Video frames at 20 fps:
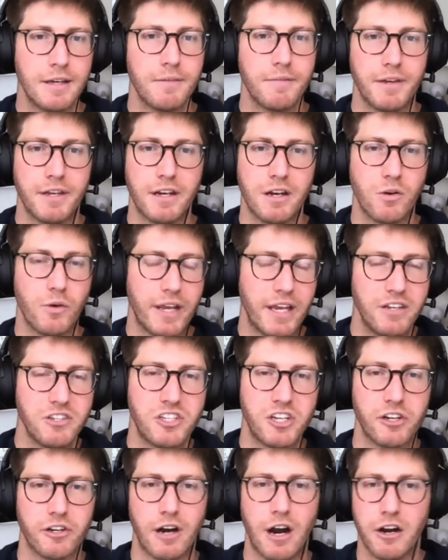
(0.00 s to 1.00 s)

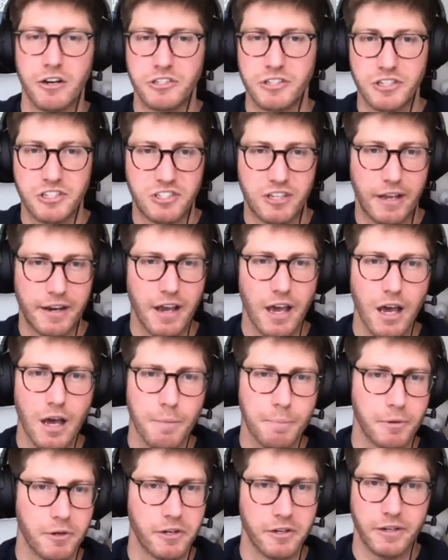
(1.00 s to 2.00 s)
easy or hard to set
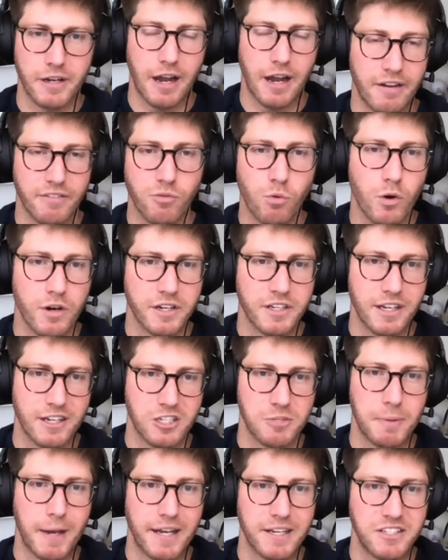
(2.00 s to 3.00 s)
up or of what it
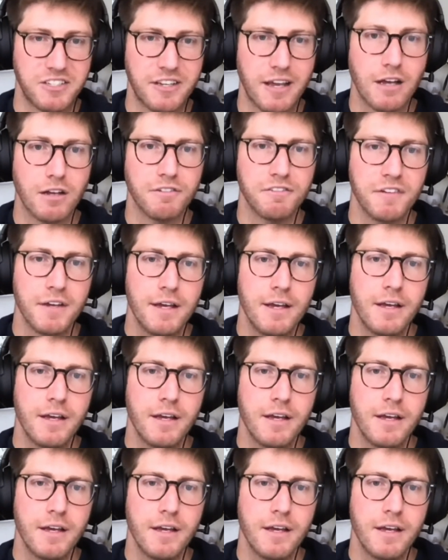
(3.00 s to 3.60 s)
does by itself.